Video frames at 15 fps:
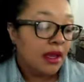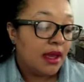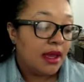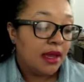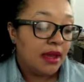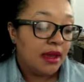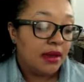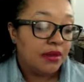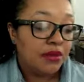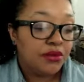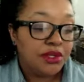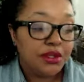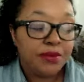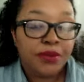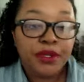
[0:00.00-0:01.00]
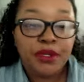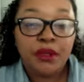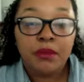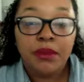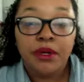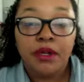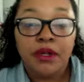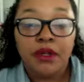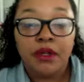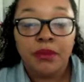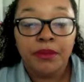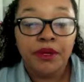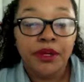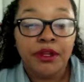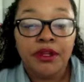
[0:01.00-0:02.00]
and you just put the butter the
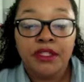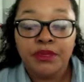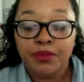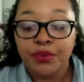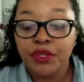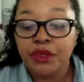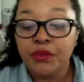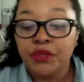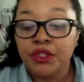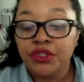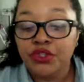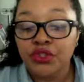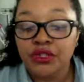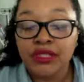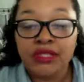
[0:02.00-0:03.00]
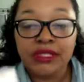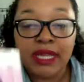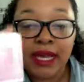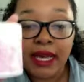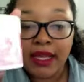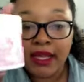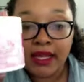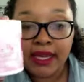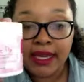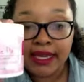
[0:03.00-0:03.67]
butter is pretty much your styling